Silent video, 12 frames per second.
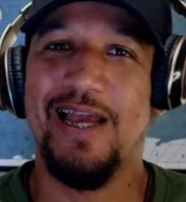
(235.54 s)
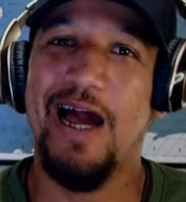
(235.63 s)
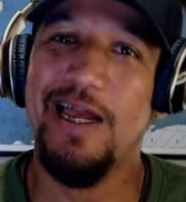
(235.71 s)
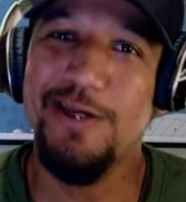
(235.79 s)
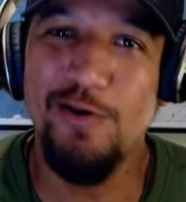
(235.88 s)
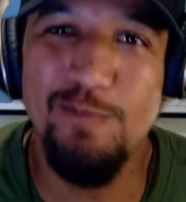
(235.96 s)

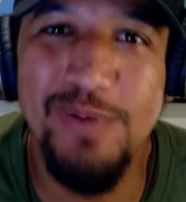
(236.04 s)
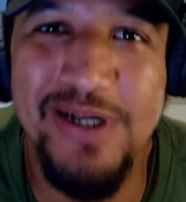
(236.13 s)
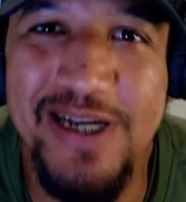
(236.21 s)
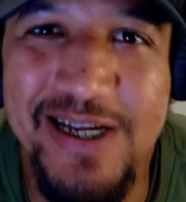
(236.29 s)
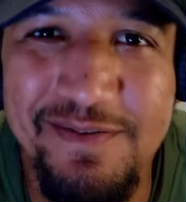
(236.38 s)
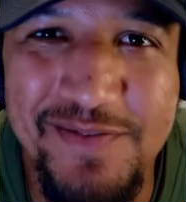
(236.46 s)
Can you
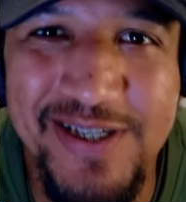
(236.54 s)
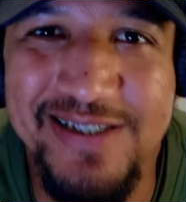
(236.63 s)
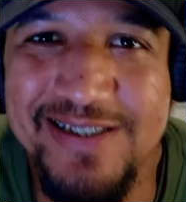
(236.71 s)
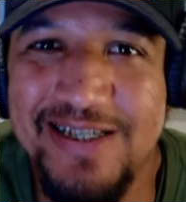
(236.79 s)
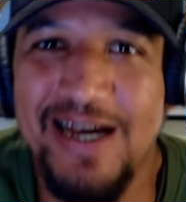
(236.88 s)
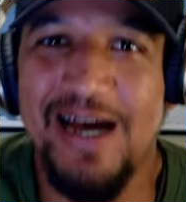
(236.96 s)
believe
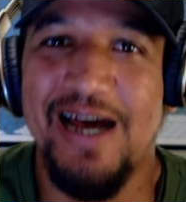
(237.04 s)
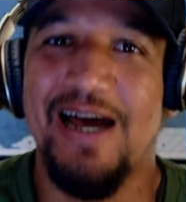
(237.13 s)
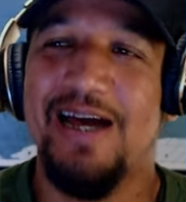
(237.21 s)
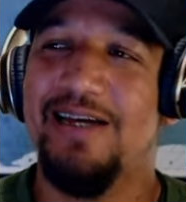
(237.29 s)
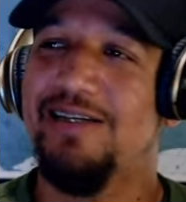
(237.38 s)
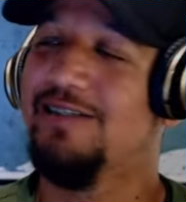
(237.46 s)
this
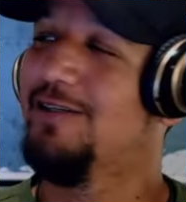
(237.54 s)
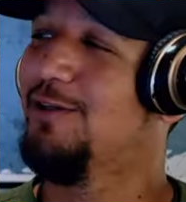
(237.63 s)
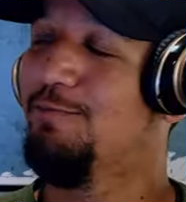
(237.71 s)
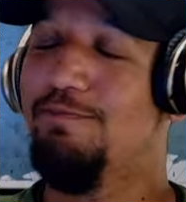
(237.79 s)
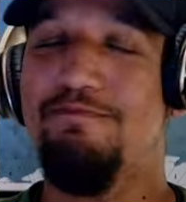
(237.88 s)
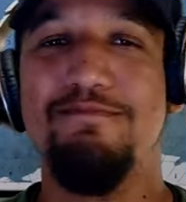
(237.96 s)
guy?
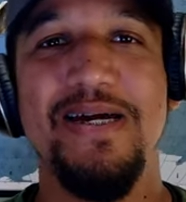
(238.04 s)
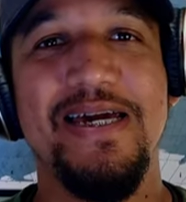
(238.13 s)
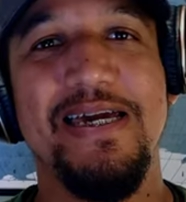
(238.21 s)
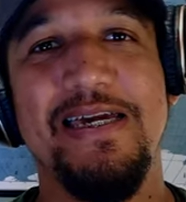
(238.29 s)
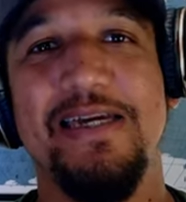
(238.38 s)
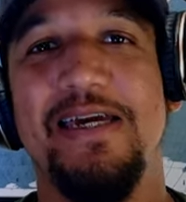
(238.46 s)

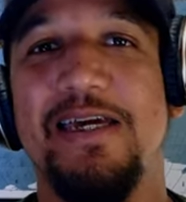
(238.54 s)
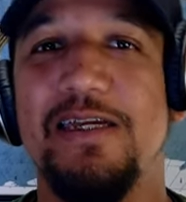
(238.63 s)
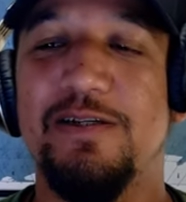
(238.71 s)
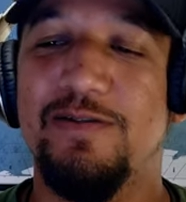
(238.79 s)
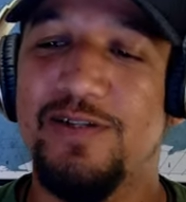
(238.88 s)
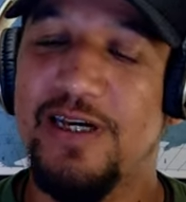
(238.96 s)
Man, he
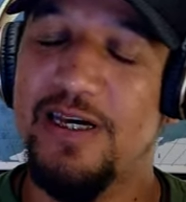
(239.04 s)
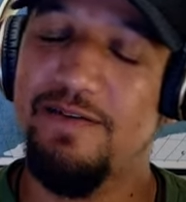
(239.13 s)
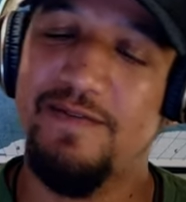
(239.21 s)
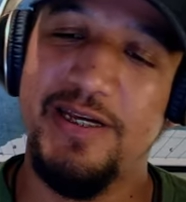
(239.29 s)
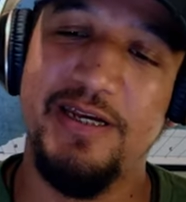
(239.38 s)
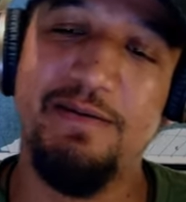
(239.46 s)
just
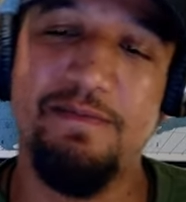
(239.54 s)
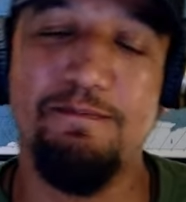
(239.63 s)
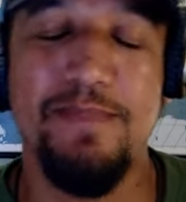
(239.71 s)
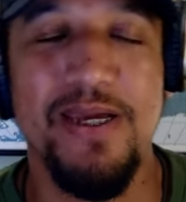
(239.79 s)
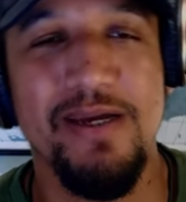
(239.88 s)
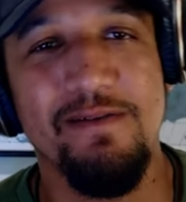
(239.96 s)
gave
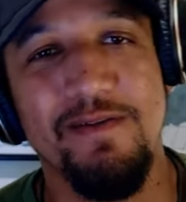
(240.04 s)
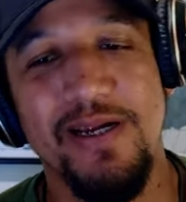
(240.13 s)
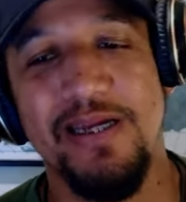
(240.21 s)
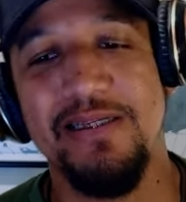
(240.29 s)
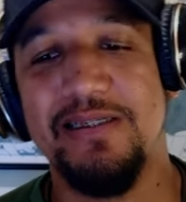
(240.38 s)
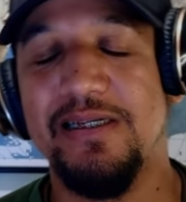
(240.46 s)

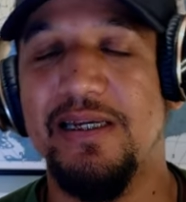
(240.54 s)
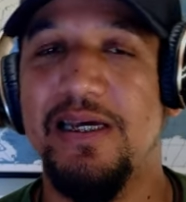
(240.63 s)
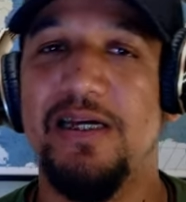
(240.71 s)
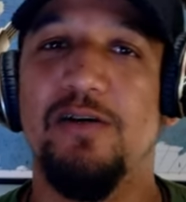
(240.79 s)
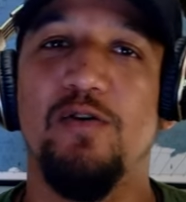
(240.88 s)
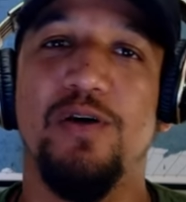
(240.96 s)
immigrants,
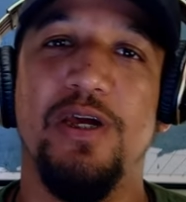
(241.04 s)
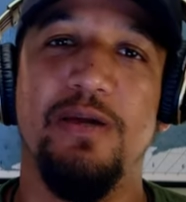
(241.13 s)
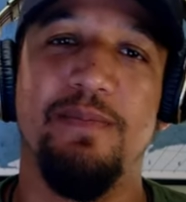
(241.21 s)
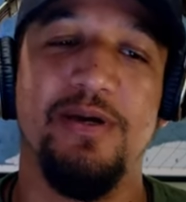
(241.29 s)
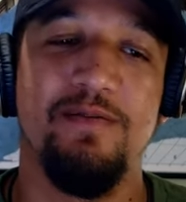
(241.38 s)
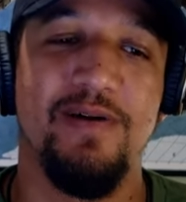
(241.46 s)
illegal
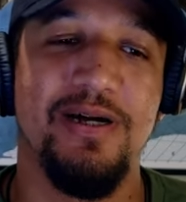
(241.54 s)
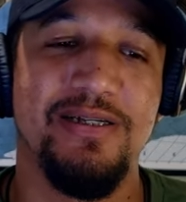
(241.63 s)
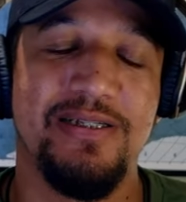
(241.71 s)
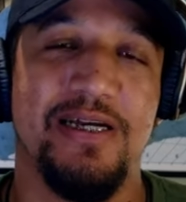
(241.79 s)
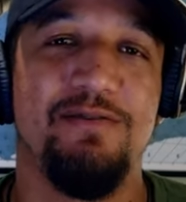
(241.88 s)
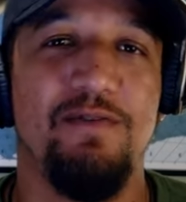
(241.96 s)

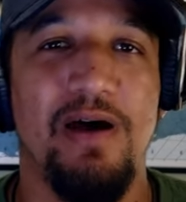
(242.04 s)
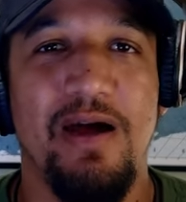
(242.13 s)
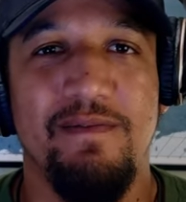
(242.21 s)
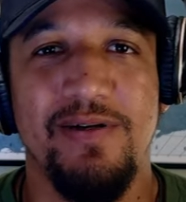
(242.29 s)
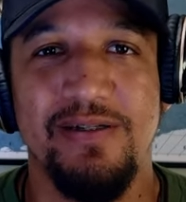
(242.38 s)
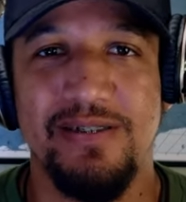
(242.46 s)
immigrants, a
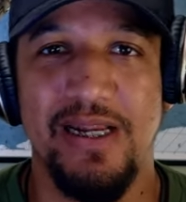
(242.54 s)
driver's